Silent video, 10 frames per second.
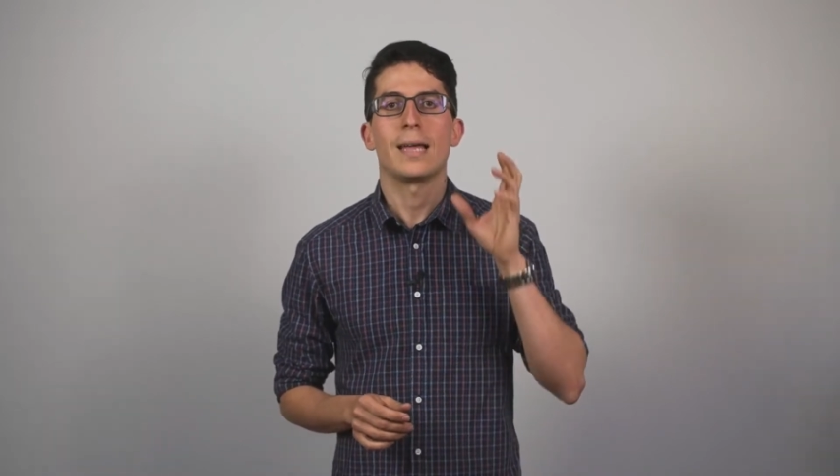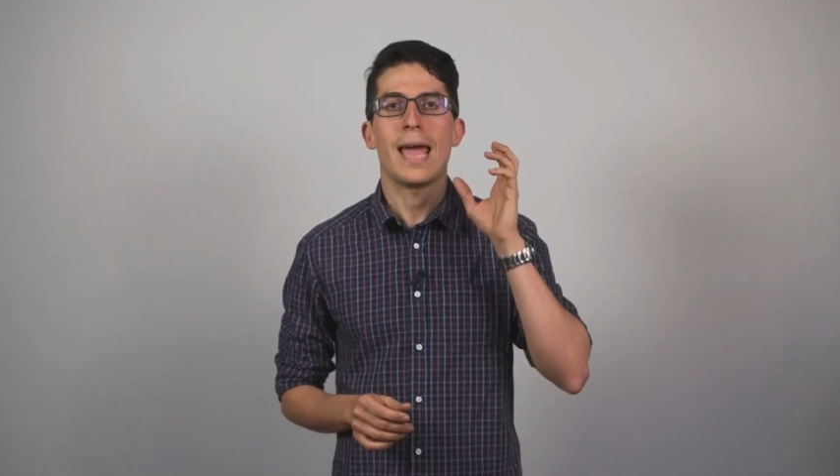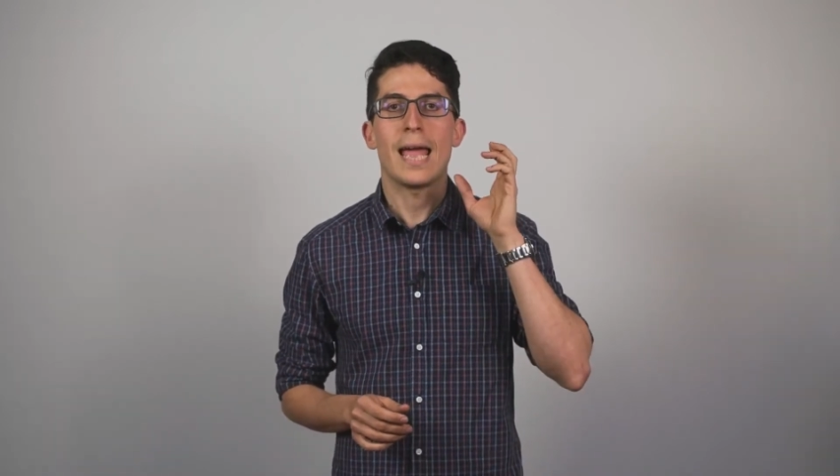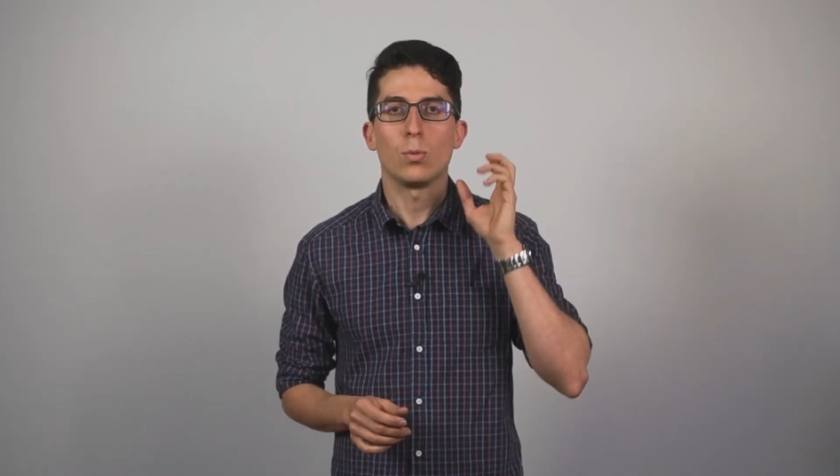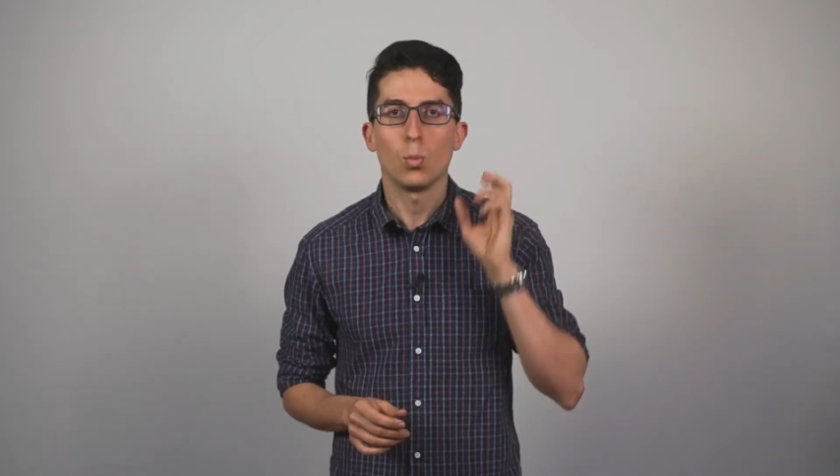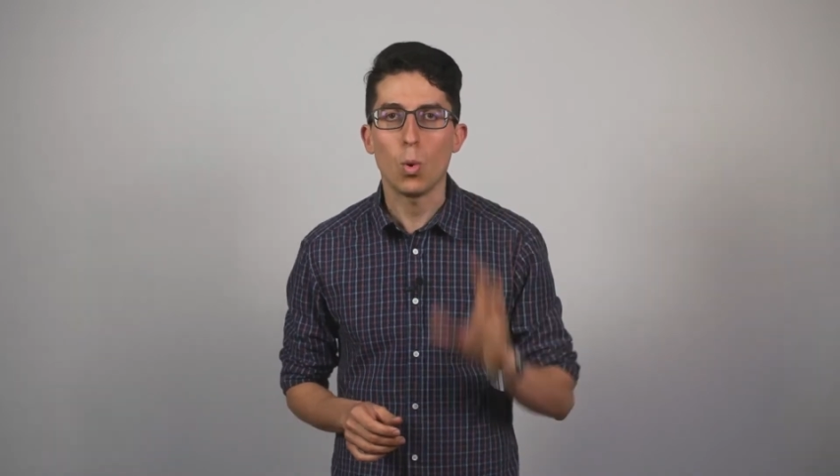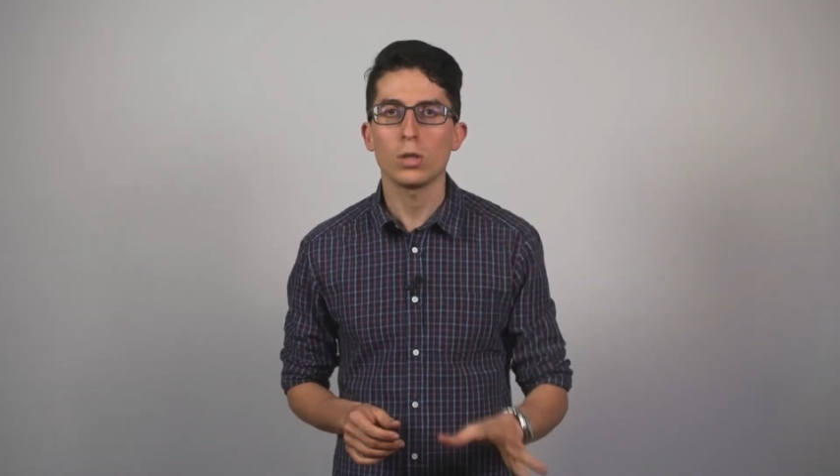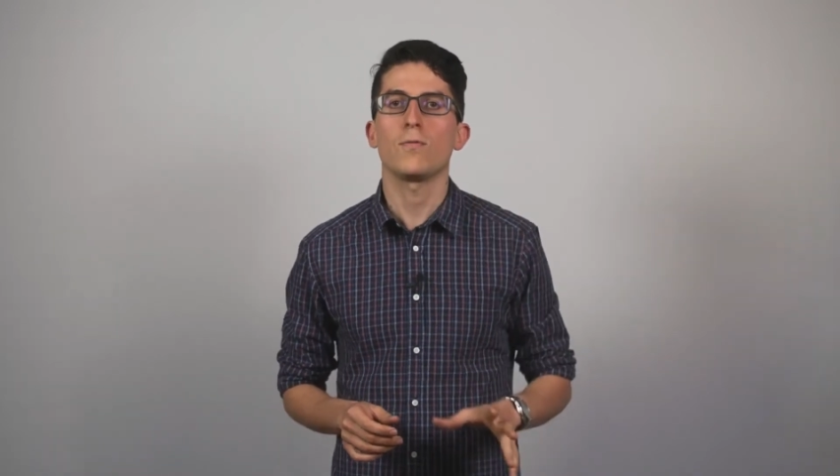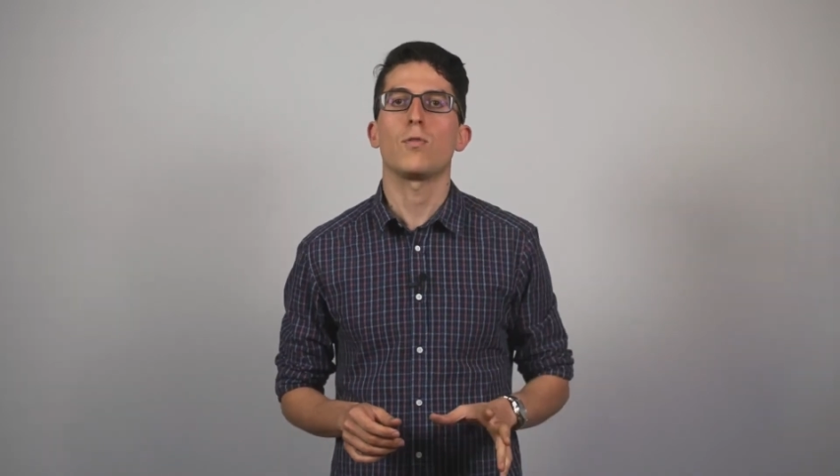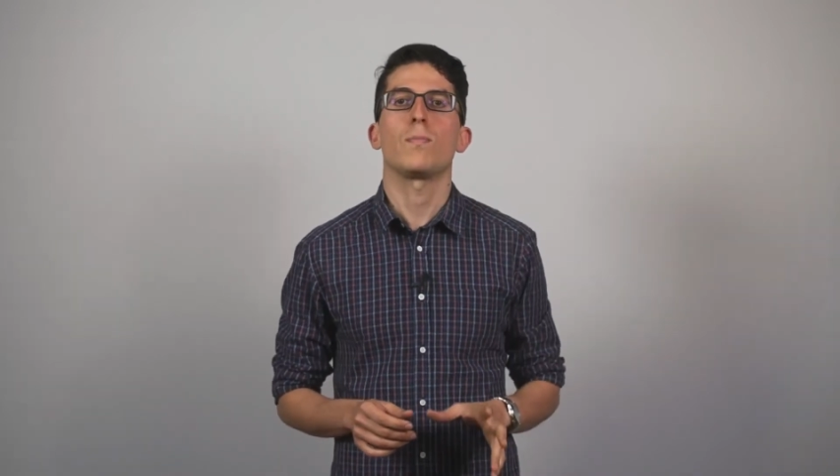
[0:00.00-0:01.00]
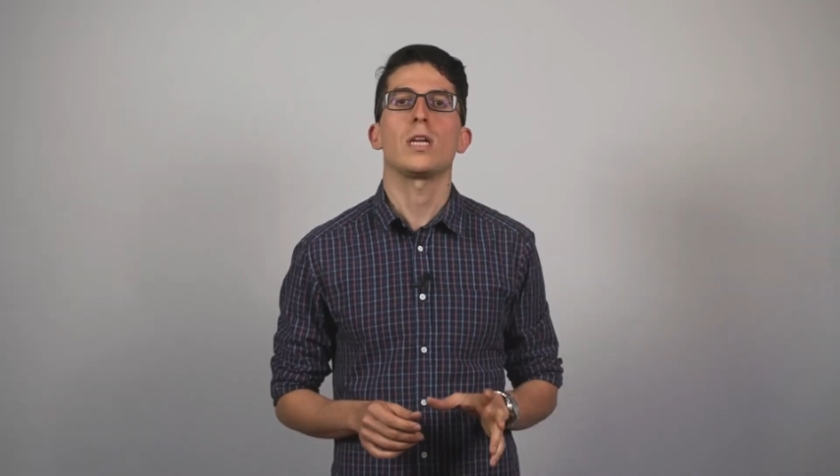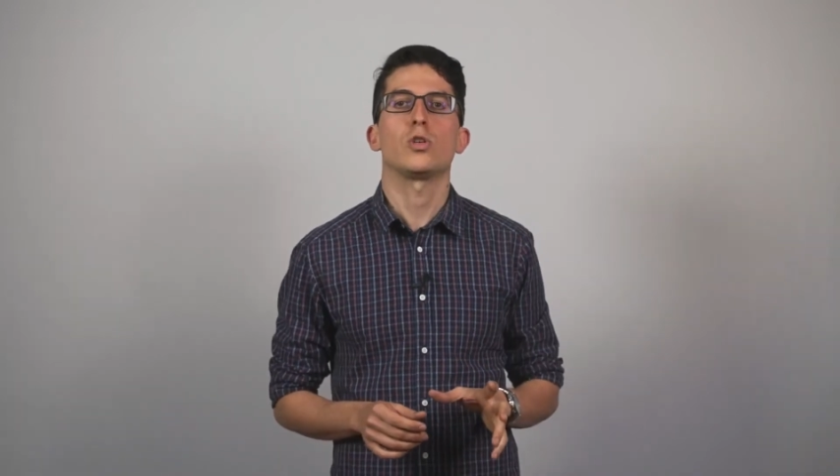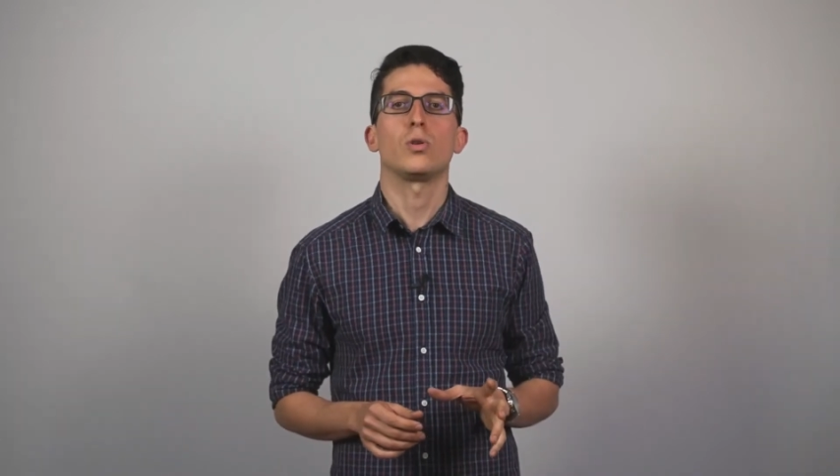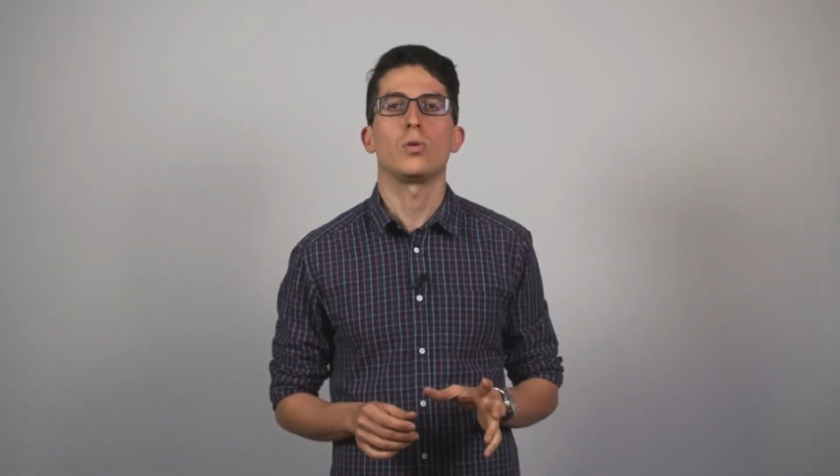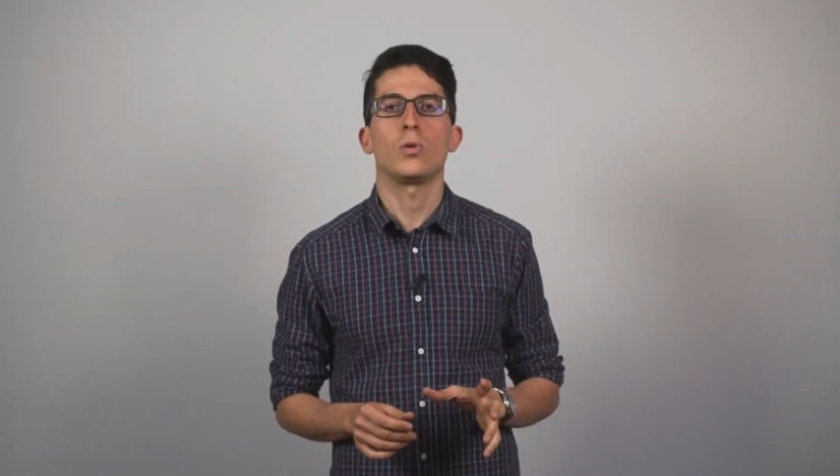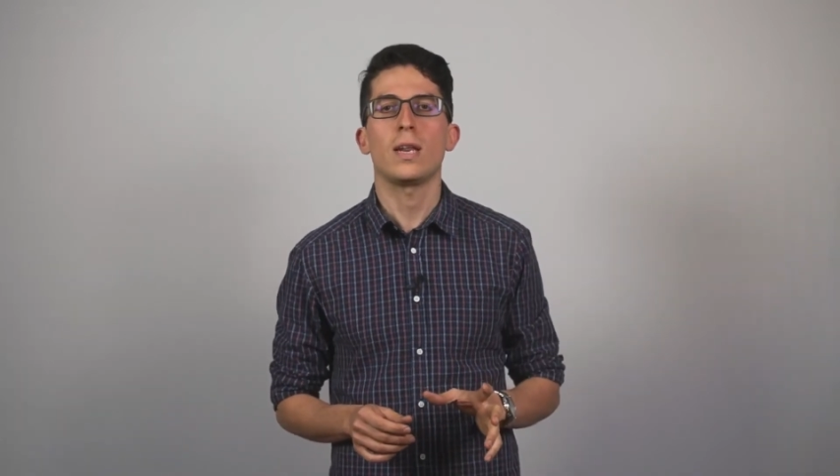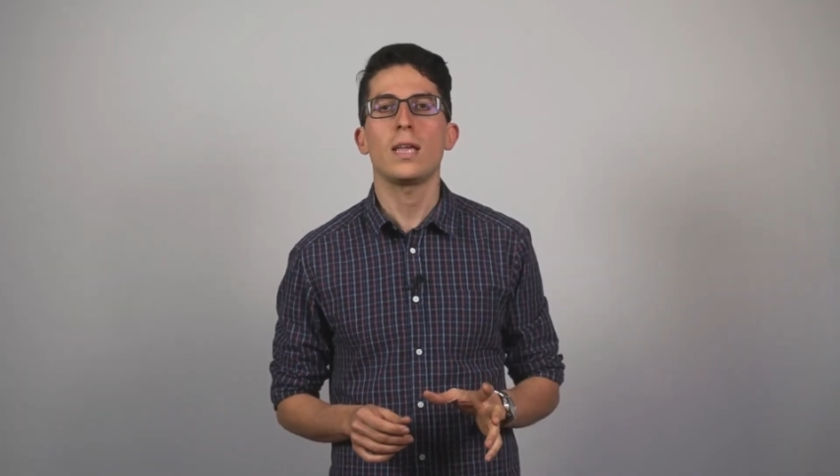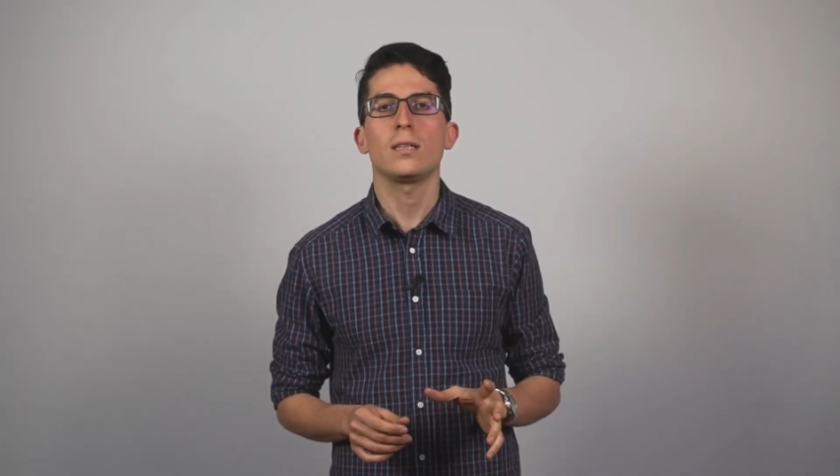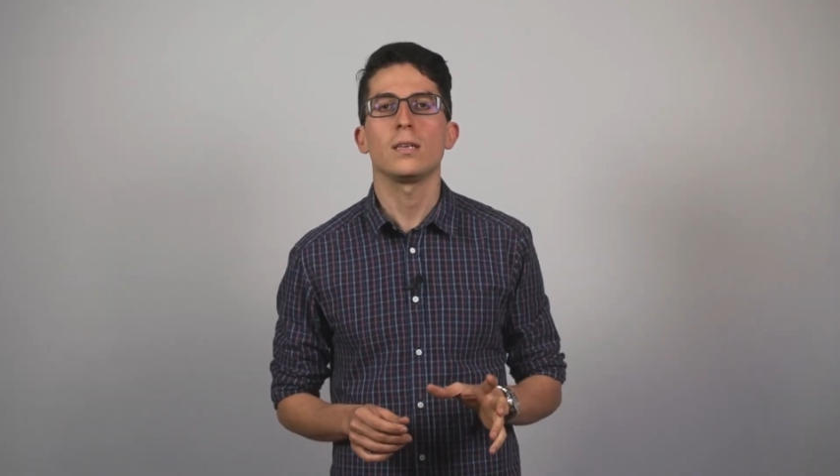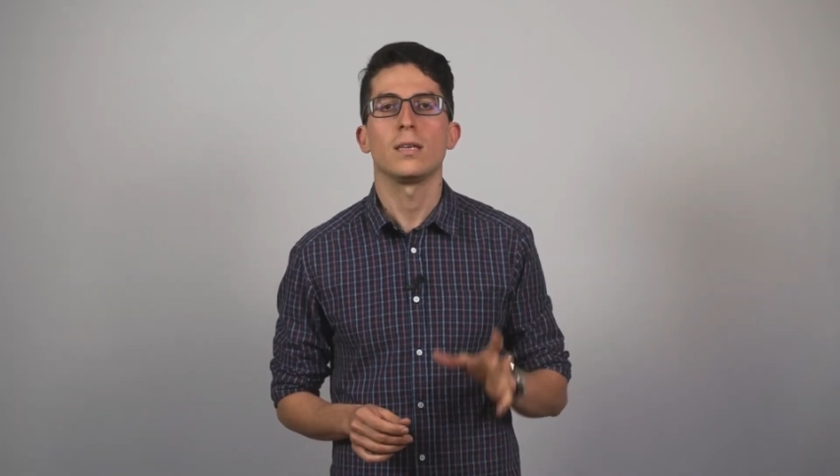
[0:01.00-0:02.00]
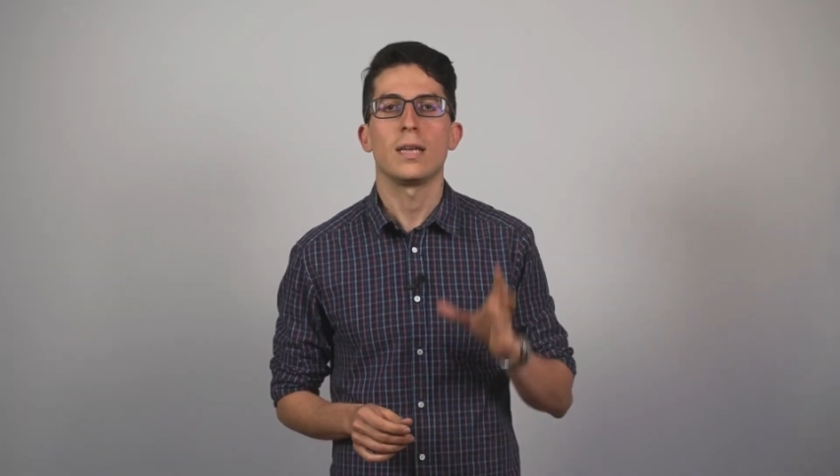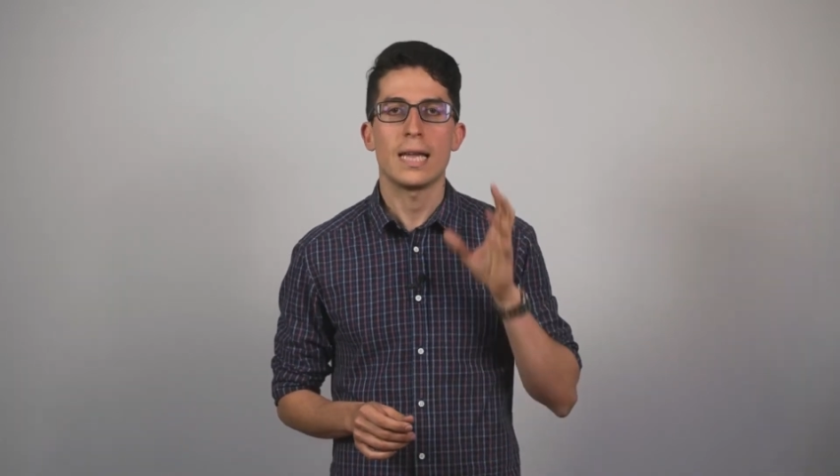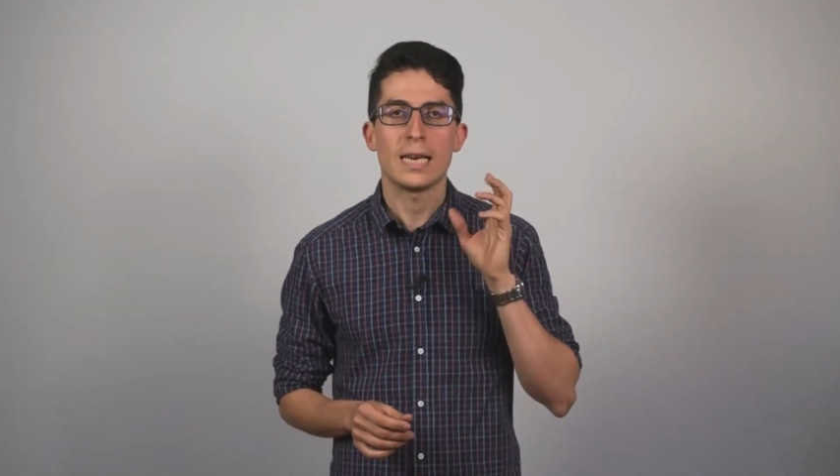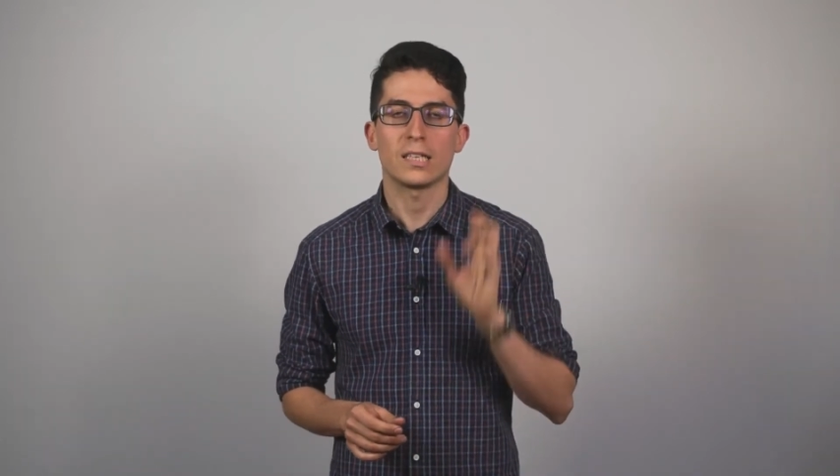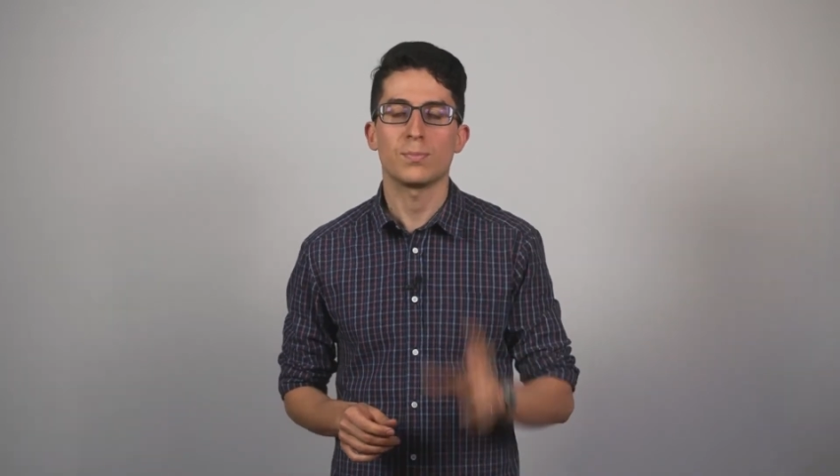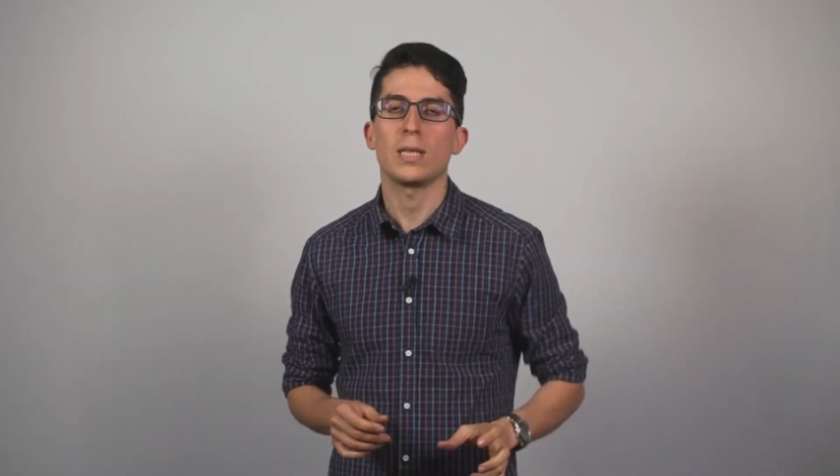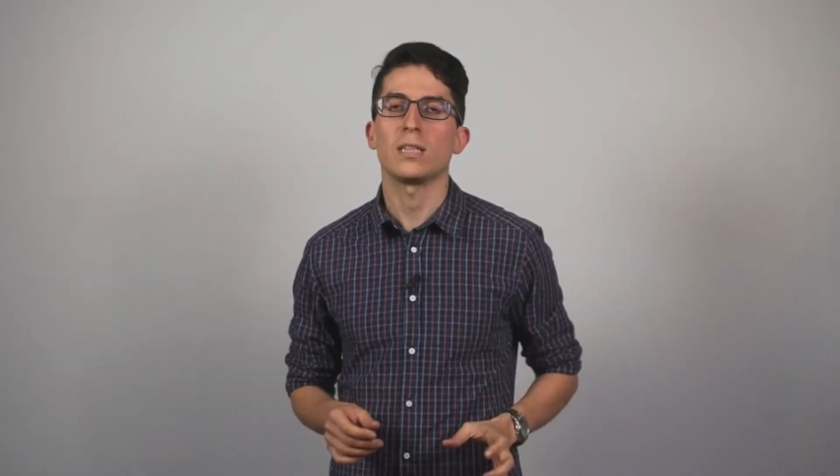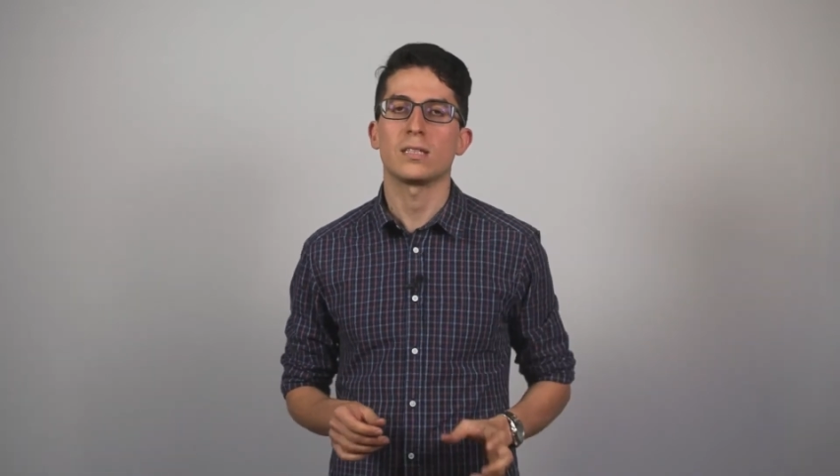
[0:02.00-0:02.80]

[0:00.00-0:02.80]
and what information you need in a split